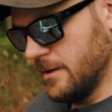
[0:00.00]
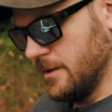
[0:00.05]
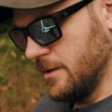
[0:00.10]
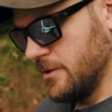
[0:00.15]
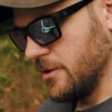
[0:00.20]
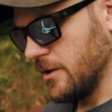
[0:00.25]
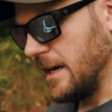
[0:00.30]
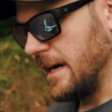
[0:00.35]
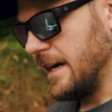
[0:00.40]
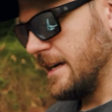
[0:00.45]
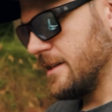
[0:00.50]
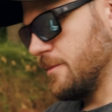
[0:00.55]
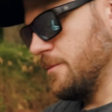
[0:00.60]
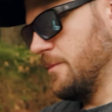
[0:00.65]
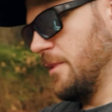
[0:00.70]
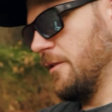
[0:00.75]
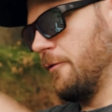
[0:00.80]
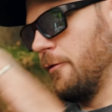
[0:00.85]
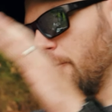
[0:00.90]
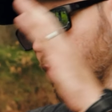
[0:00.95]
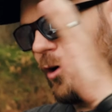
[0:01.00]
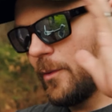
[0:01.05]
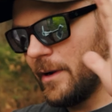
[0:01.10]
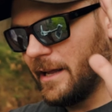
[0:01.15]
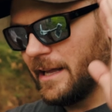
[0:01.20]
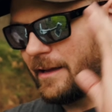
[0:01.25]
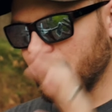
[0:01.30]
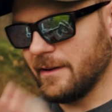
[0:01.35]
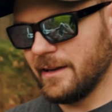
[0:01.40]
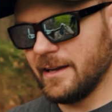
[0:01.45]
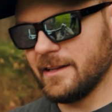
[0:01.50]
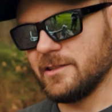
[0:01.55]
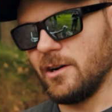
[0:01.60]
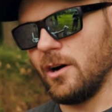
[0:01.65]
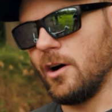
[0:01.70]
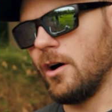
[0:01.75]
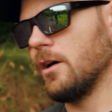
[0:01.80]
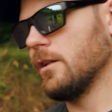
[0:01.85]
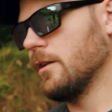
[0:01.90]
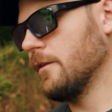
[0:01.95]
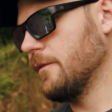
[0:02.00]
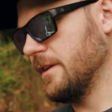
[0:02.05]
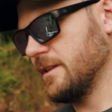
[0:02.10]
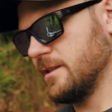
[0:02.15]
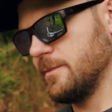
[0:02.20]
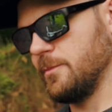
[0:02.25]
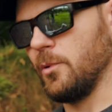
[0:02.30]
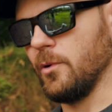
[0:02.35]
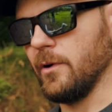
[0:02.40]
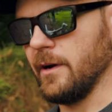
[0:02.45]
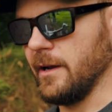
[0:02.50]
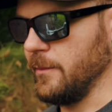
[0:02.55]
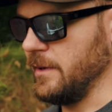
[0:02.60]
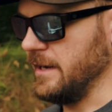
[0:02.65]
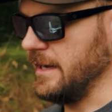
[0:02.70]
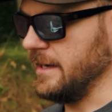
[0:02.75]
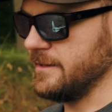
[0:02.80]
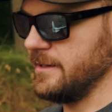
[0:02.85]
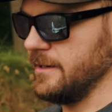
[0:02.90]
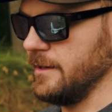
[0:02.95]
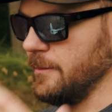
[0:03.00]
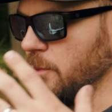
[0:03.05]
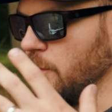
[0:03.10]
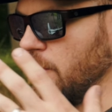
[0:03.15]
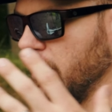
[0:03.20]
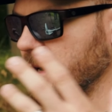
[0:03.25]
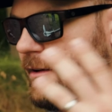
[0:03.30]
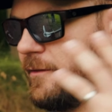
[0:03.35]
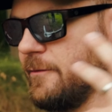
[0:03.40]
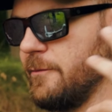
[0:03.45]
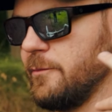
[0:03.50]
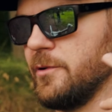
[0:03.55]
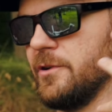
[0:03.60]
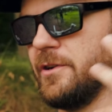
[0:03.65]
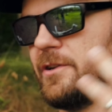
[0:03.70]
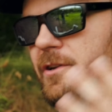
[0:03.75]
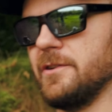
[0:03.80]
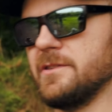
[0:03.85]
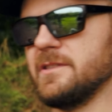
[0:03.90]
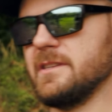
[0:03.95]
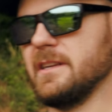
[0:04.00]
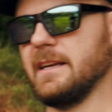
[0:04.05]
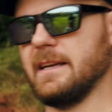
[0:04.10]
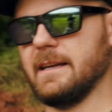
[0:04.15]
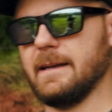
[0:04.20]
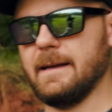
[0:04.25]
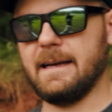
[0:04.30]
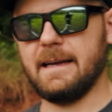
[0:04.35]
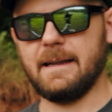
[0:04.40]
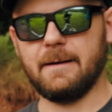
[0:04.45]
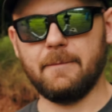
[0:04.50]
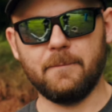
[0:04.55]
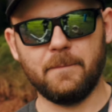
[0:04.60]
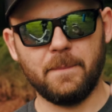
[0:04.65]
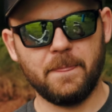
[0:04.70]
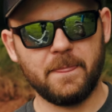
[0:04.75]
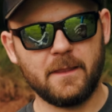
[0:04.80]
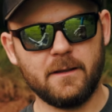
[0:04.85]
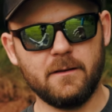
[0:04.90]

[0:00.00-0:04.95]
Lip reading: So guys, before we even get to all of this point, we get to the point of producing